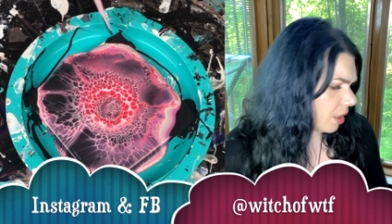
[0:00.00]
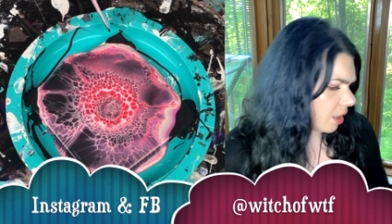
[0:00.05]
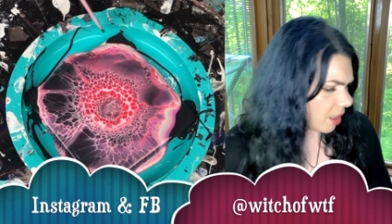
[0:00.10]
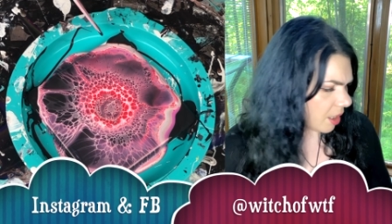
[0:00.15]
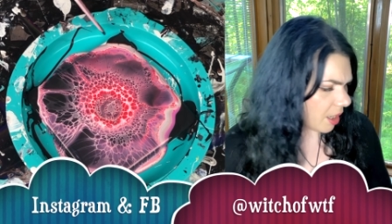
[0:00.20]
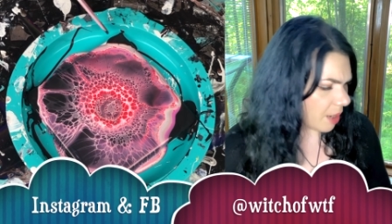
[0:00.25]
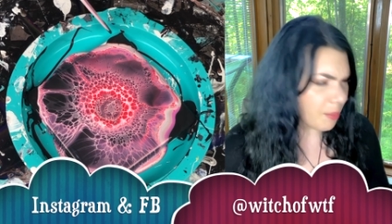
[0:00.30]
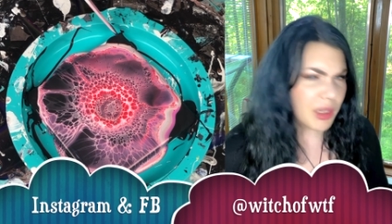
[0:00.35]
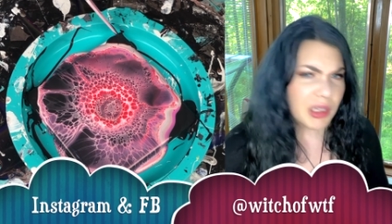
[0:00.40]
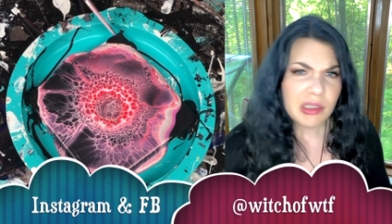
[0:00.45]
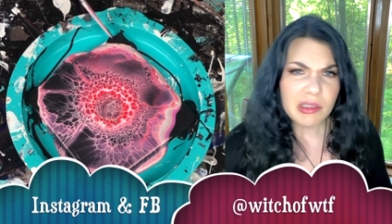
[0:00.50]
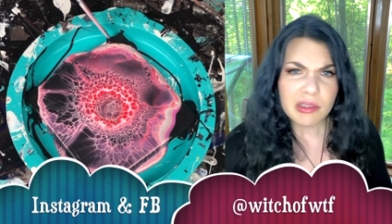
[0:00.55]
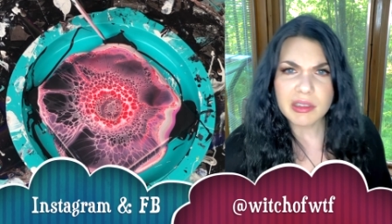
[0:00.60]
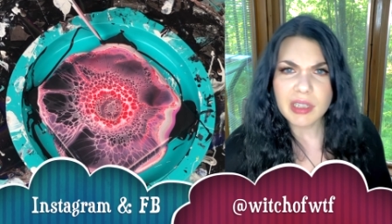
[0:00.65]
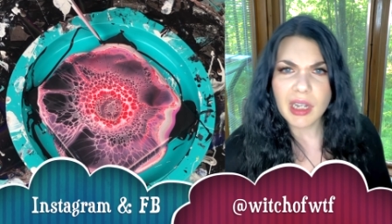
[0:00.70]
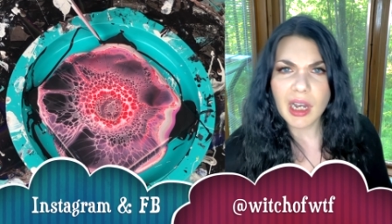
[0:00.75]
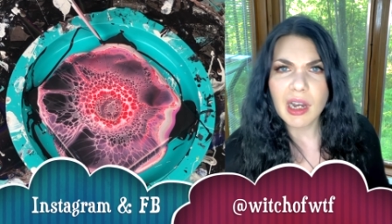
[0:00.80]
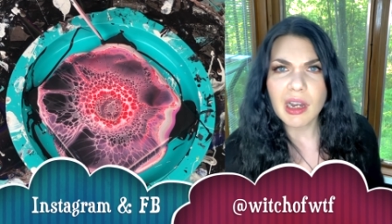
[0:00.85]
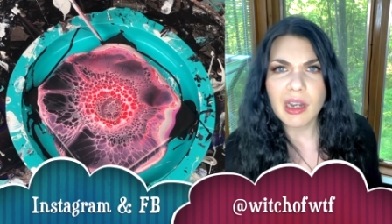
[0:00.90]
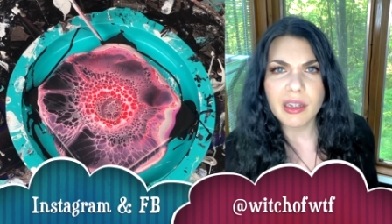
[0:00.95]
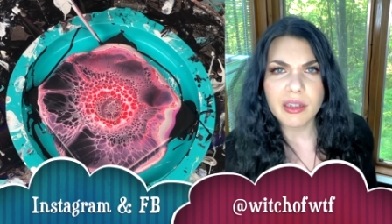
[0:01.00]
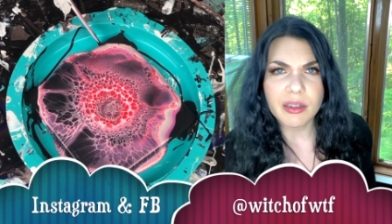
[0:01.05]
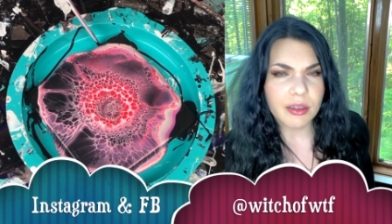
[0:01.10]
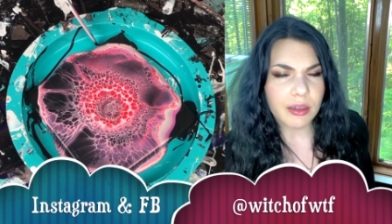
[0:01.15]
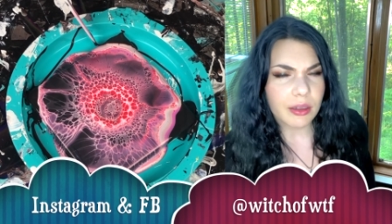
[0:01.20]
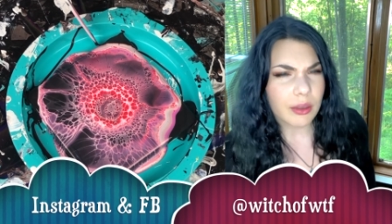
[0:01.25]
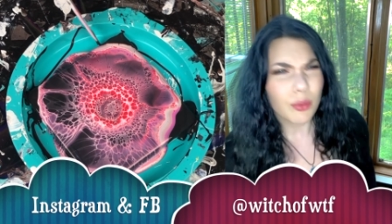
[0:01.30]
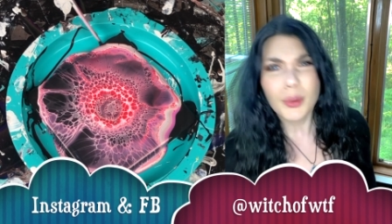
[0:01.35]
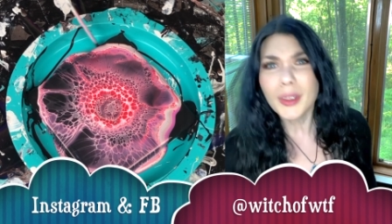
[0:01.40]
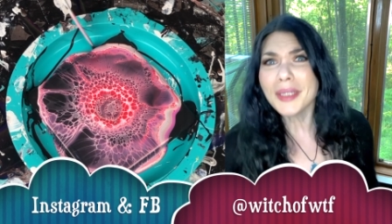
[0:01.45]
I'm a little tired.
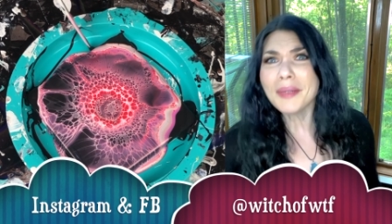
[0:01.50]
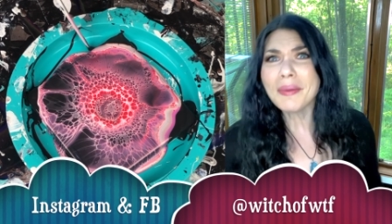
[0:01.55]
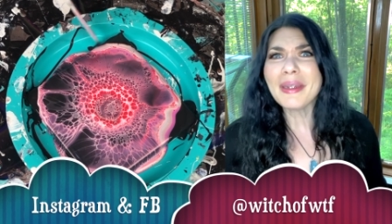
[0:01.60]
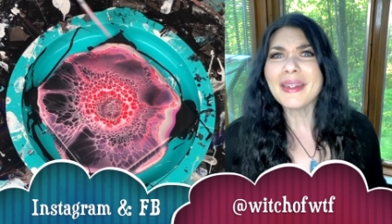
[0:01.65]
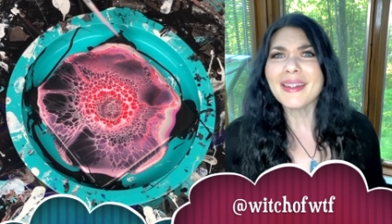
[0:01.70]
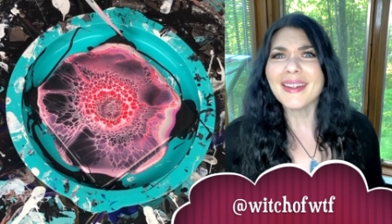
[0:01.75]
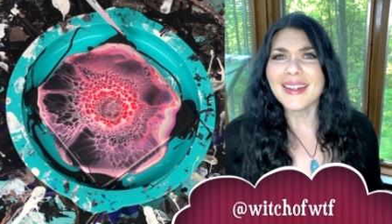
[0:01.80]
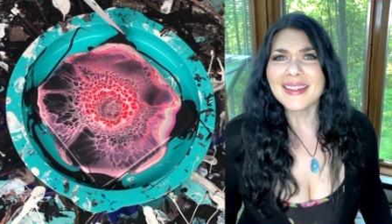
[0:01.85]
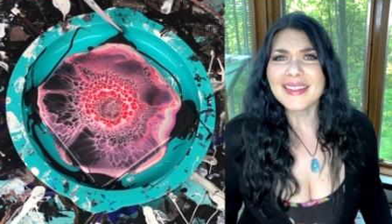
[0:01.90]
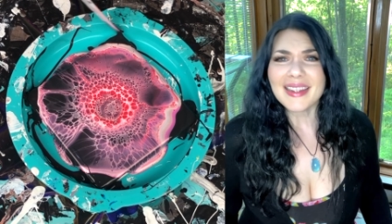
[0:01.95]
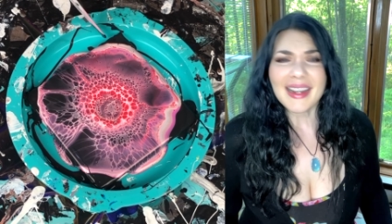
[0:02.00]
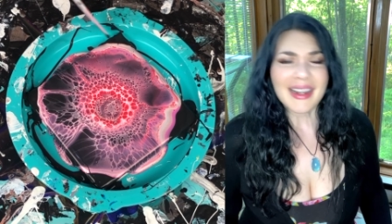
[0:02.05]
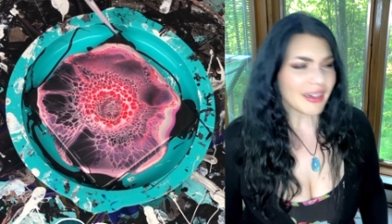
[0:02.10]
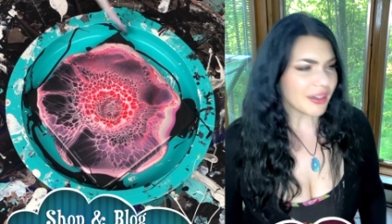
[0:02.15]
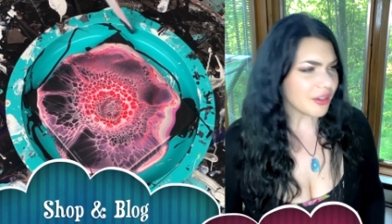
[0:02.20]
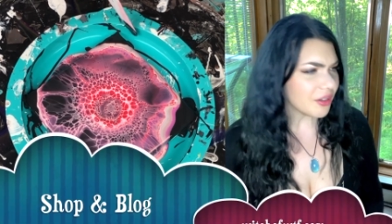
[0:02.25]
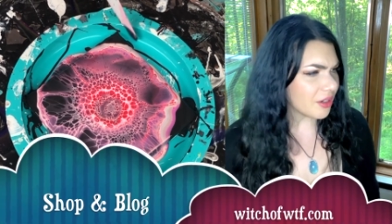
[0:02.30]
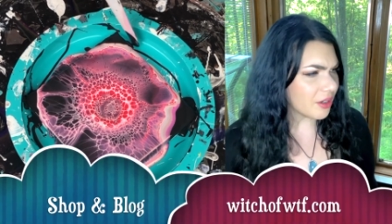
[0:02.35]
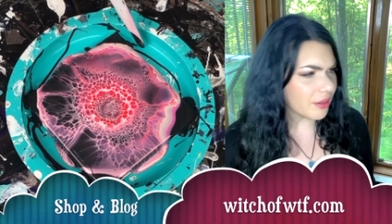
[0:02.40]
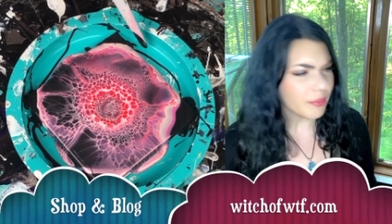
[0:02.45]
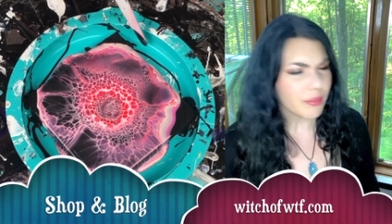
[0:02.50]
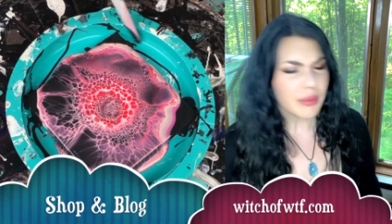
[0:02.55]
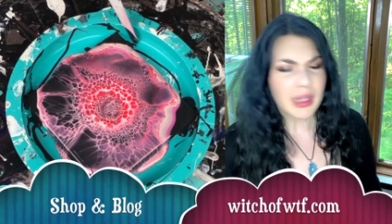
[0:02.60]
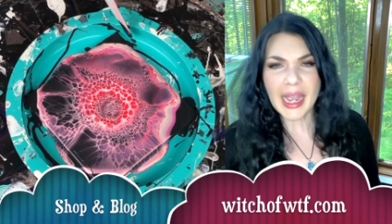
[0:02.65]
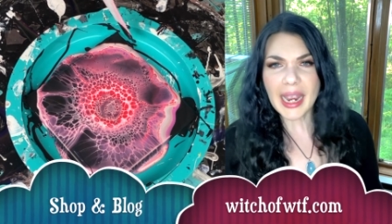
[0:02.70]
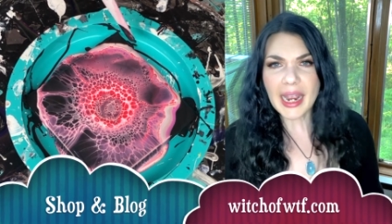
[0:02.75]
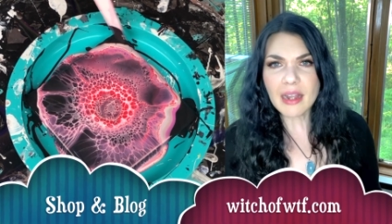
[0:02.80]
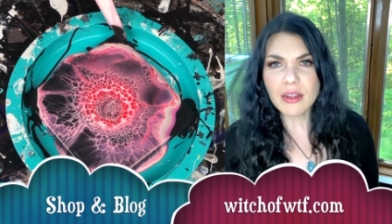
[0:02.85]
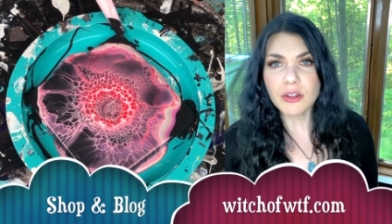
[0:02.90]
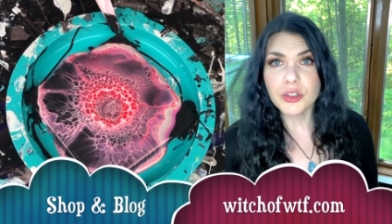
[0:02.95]
When am I not tired? The
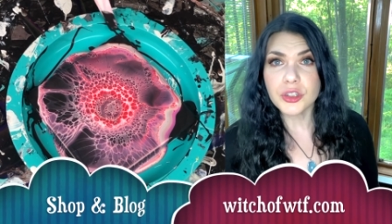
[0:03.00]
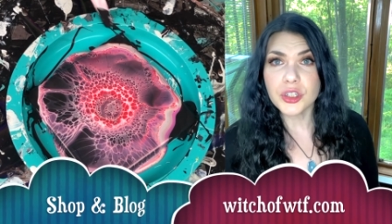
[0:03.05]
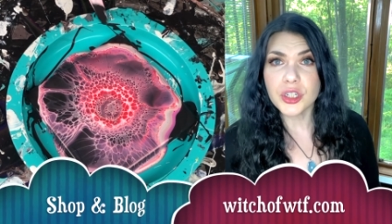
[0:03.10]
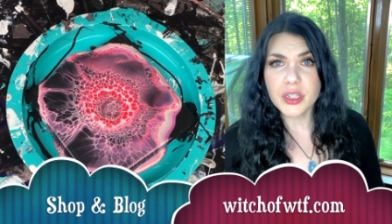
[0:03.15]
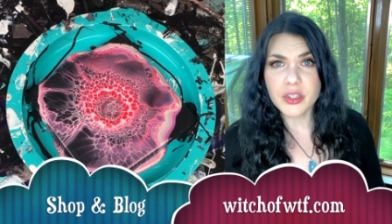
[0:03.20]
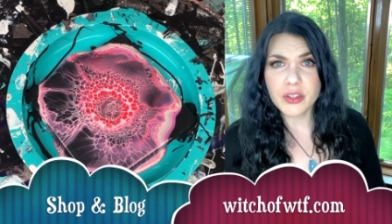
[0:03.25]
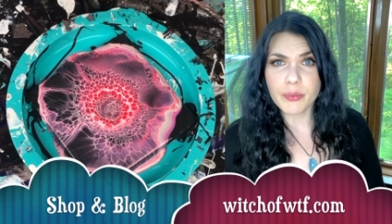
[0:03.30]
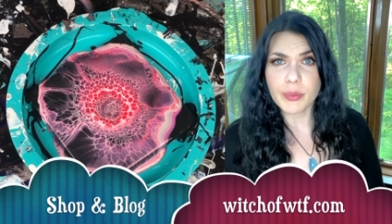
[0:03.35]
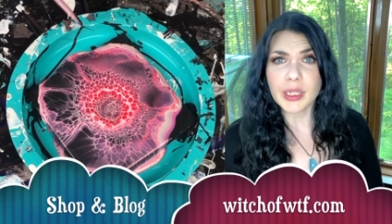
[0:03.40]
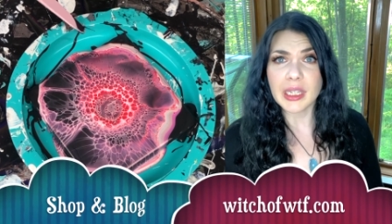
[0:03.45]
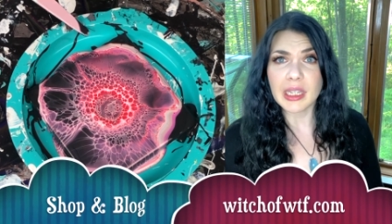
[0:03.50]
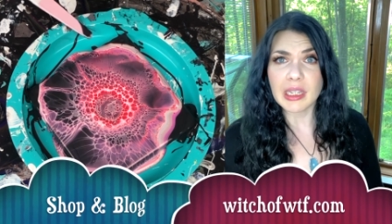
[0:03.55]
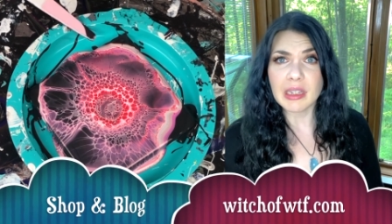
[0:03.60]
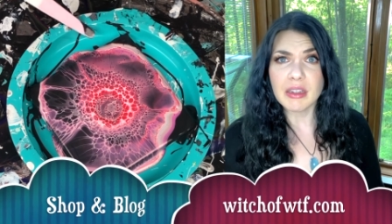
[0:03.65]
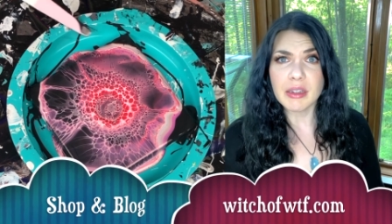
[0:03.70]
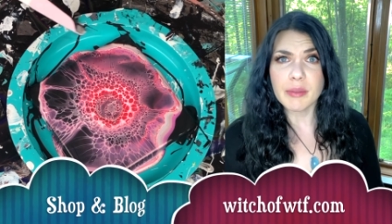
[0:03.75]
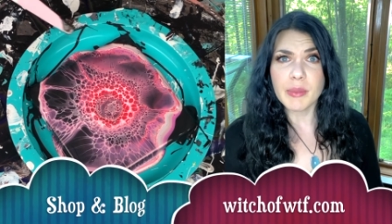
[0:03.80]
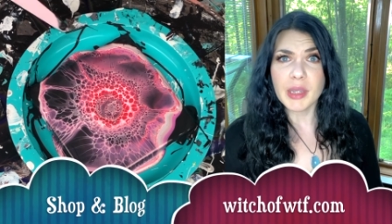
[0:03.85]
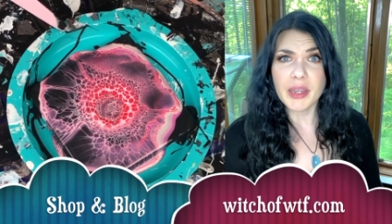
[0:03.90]
allergies have been killing me.